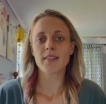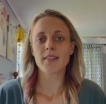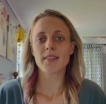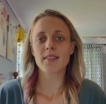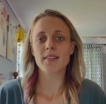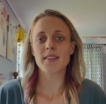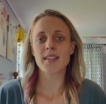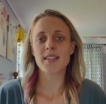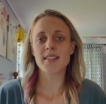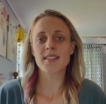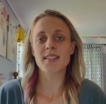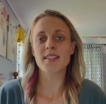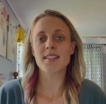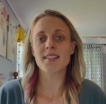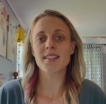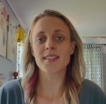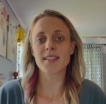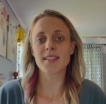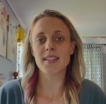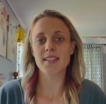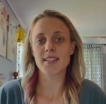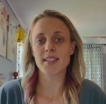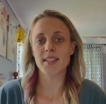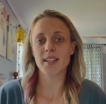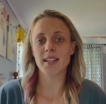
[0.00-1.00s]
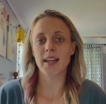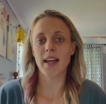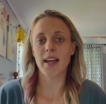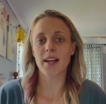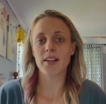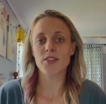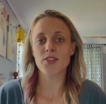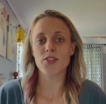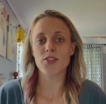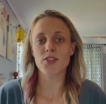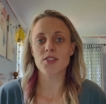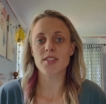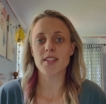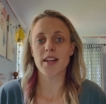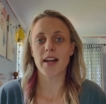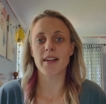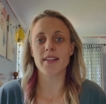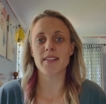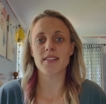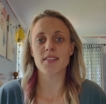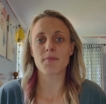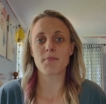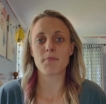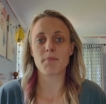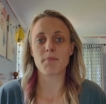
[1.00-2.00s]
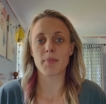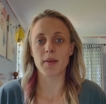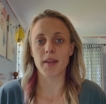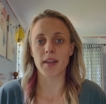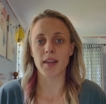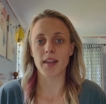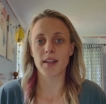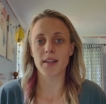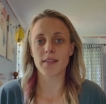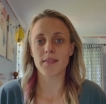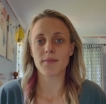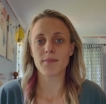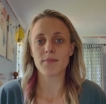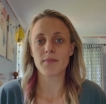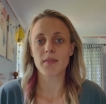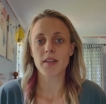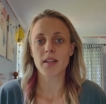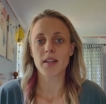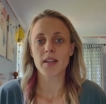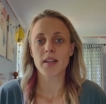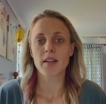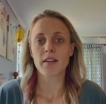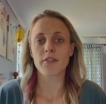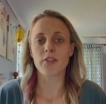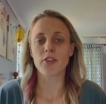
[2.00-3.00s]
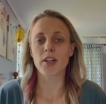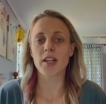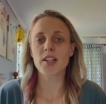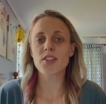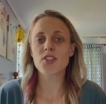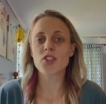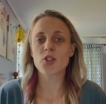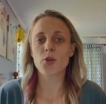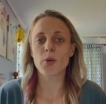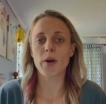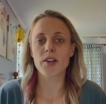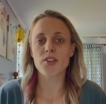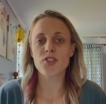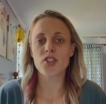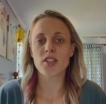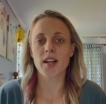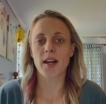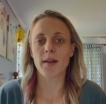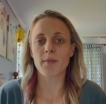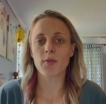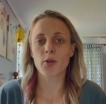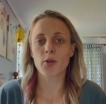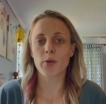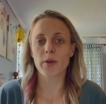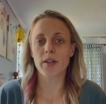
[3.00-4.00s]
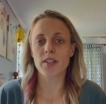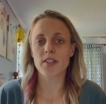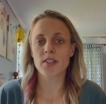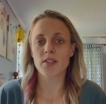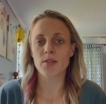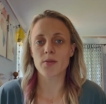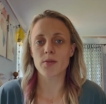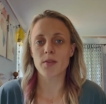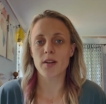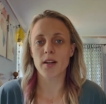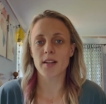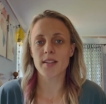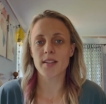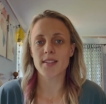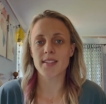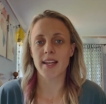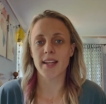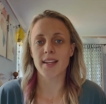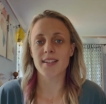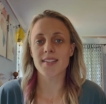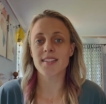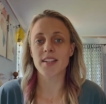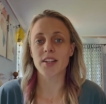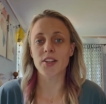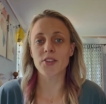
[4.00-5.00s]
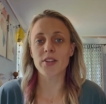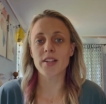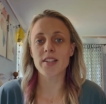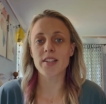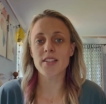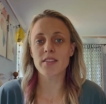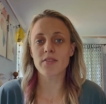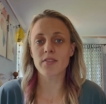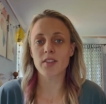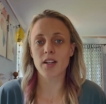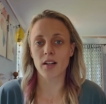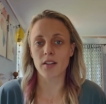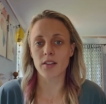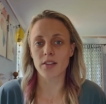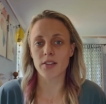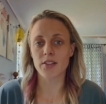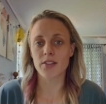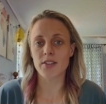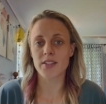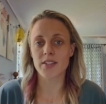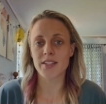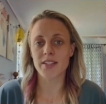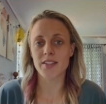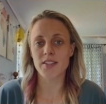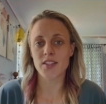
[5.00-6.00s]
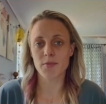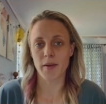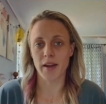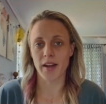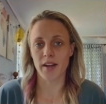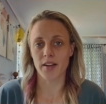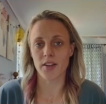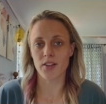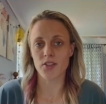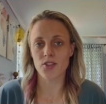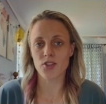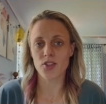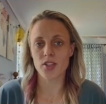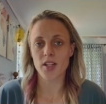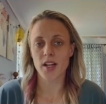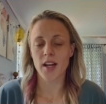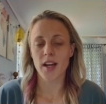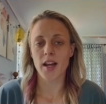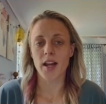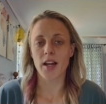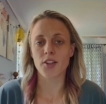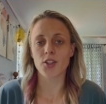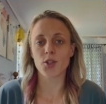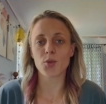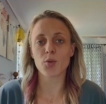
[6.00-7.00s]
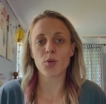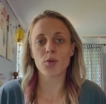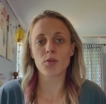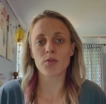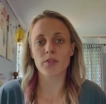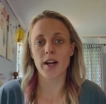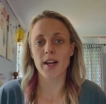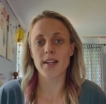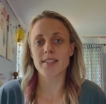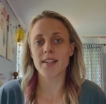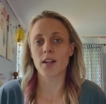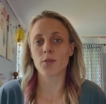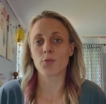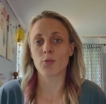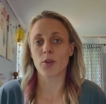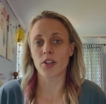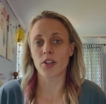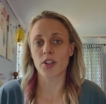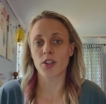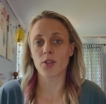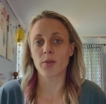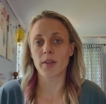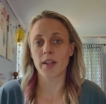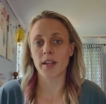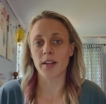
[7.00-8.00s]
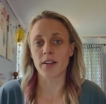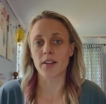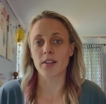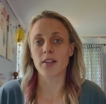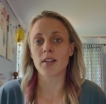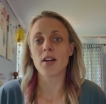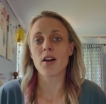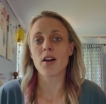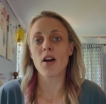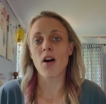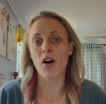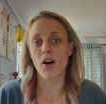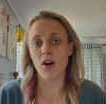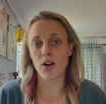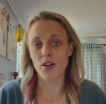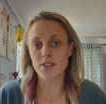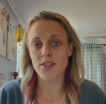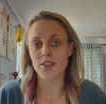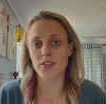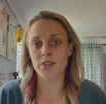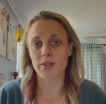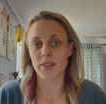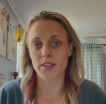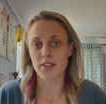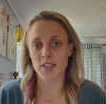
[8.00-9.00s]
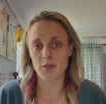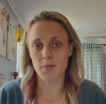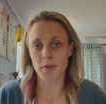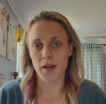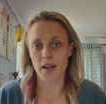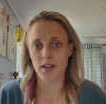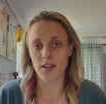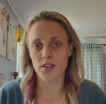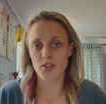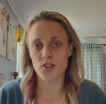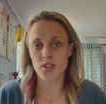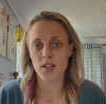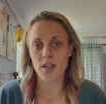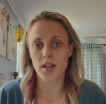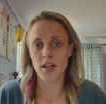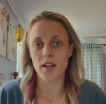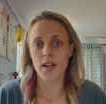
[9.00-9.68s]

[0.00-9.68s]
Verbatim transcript: This is listening exercise B. For each question, I'm going to say a series of colors in Spanish, and you will write down what you hear, also in Spanish.